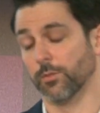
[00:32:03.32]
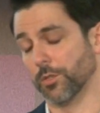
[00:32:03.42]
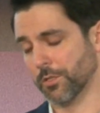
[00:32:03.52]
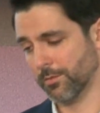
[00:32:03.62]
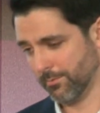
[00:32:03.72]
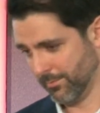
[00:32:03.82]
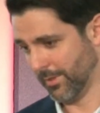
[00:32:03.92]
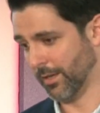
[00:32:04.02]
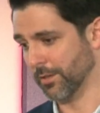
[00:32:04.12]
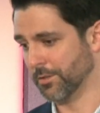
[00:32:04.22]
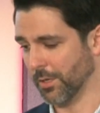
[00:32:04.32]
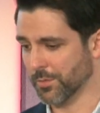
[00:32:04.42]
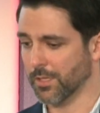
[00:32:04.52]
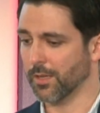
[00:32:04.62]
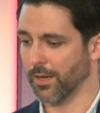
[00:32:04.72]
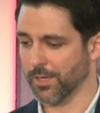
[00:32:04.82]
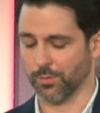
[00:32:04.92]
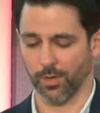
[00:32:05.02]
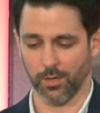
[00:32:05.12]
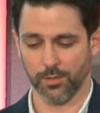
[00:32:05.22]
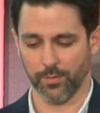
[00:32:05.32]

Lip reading: which kind of jumps into the next one on the